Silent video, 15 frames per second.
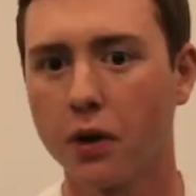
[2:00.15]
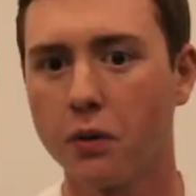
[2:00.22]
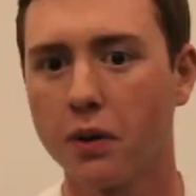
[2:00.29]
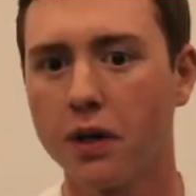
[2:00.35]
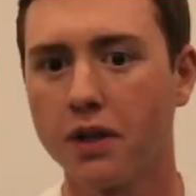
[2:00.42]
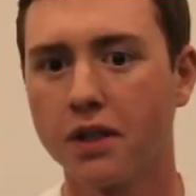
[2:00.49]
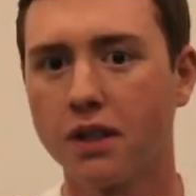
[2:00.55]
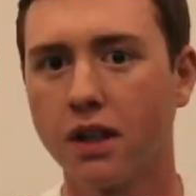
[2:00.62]
a
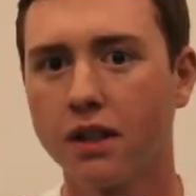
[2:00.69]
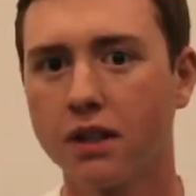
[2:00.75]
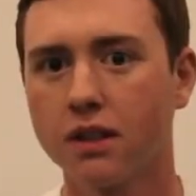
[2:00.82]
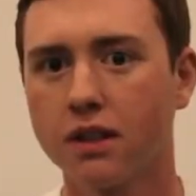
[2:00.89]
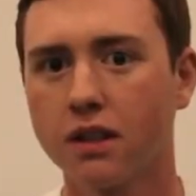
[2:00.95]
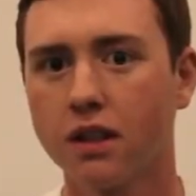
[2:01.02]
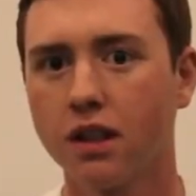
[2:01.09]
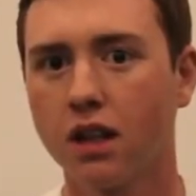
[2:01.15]
great way to like
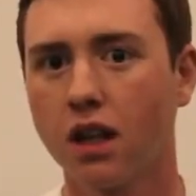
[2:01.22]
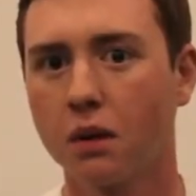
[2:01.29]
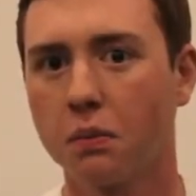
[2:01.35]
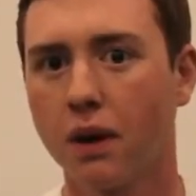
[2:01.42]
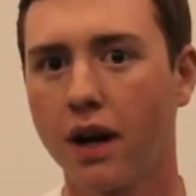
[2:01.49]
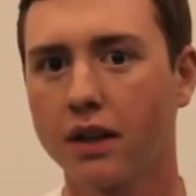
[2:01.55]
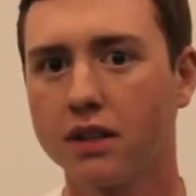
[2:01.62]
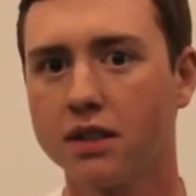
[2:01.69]
get a lot
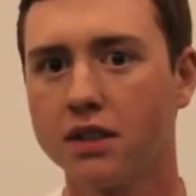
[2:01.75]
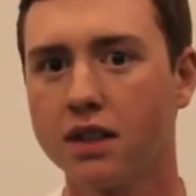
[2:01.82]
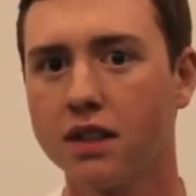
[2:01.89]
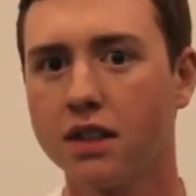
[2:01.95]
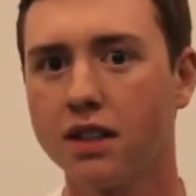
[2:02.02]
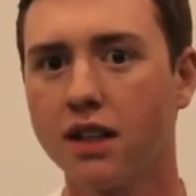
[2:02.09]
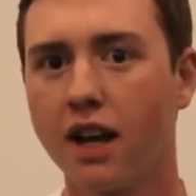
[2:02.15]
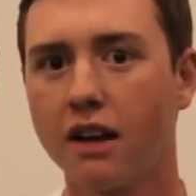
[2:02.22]
of practice
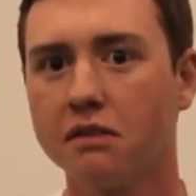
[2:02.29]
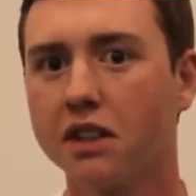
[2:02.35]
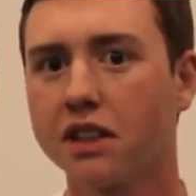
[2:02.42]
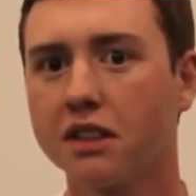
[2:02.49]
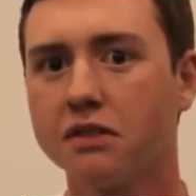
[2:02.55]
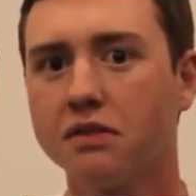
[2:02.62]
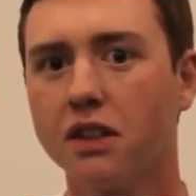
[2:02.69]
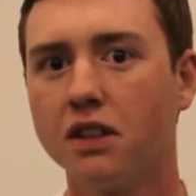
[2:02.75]
in and have
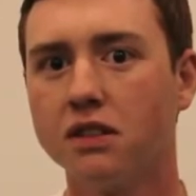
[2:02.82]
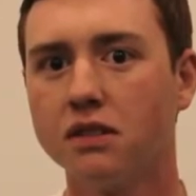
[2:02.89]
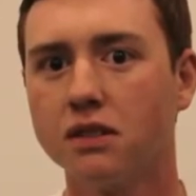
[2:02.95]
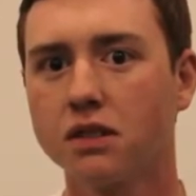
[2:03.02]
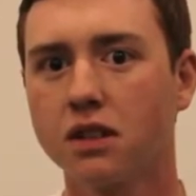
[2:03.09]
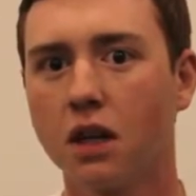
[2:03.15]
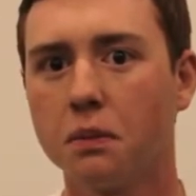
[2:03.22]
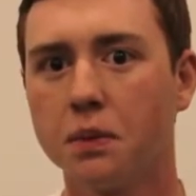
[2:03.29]
like a
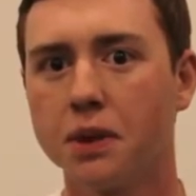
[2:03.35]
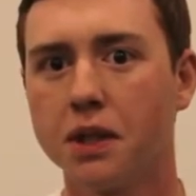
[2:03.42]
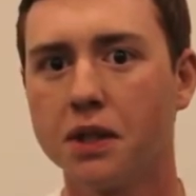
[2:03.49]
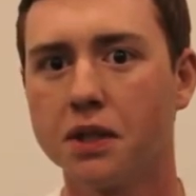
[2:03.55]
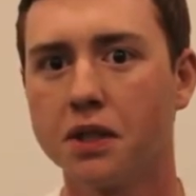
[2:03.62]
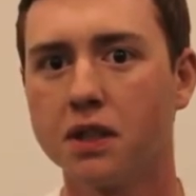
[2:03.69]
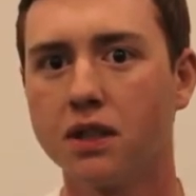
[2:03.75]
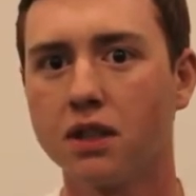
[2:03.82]
fun
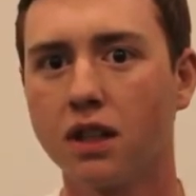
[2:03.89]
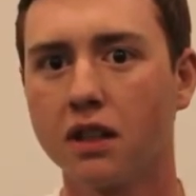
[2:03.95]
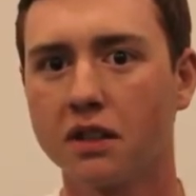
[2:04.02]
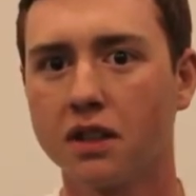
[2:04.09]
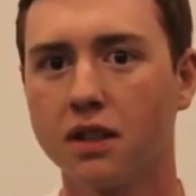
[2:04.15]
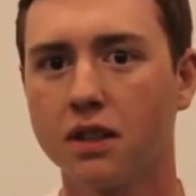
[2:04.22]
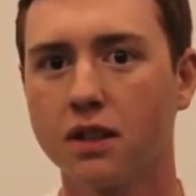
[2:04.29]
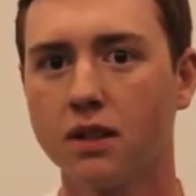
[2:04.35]
competition and
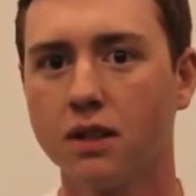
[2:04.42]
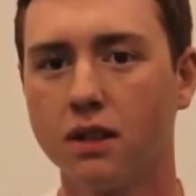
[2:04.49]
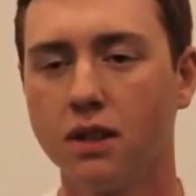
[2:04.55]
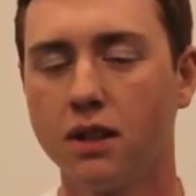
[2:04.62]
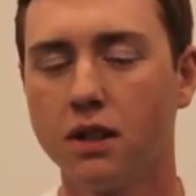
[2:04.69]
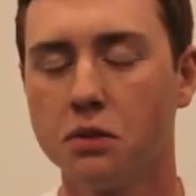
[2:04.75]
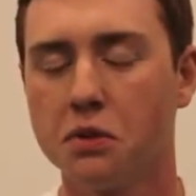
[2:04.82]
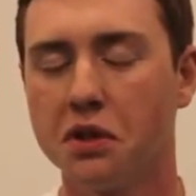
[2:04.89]
like
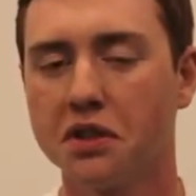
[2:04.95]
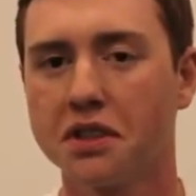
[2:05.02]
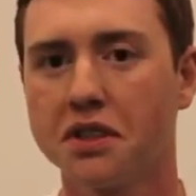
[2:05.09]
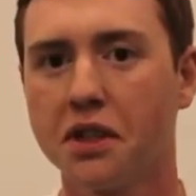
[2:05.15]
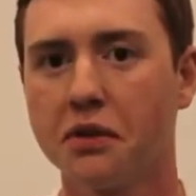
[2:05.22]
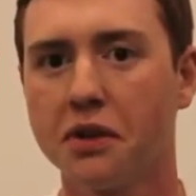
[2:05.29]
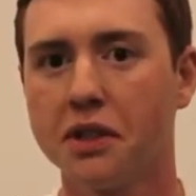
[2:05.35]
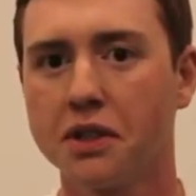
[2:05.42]
where
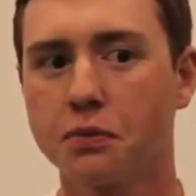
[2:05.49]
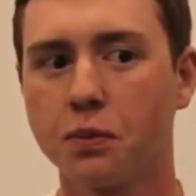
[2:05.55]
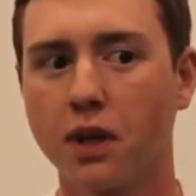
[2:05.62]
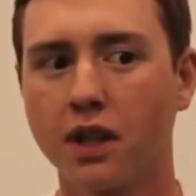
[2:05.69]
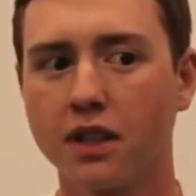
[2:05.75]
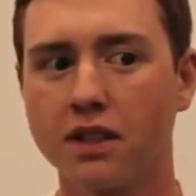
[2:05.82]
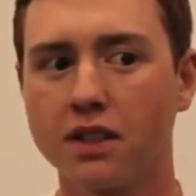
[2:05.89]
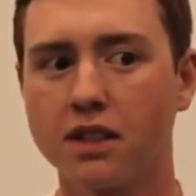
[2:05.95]
it's serious,
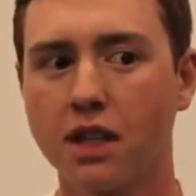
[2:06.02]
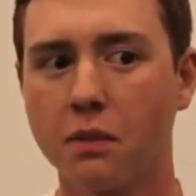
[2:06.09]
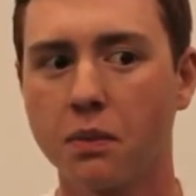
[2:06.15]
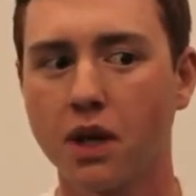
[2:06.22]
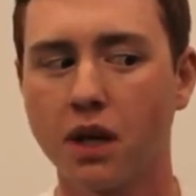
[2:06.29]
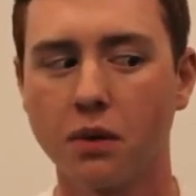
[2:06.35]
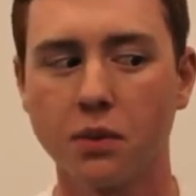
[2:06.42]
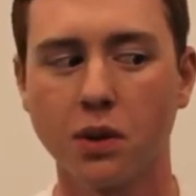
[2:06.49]
but at the
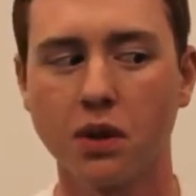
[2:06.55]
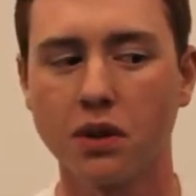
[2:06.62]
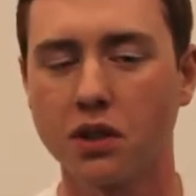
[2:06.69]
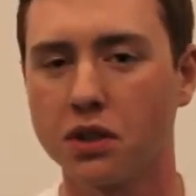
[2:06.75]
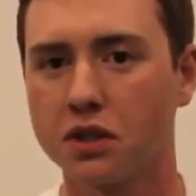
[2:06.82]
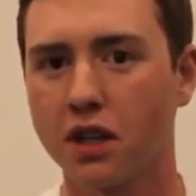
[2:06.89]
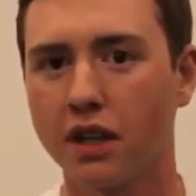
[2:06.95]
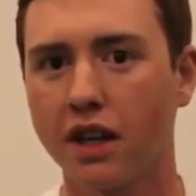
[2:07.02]
same time we're
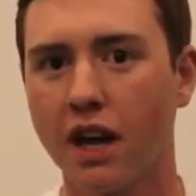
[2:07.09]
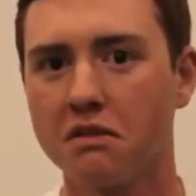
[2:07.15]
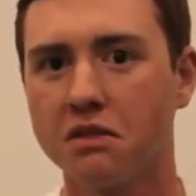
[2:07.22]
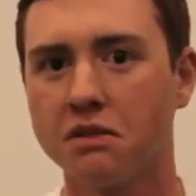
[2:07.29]
all just like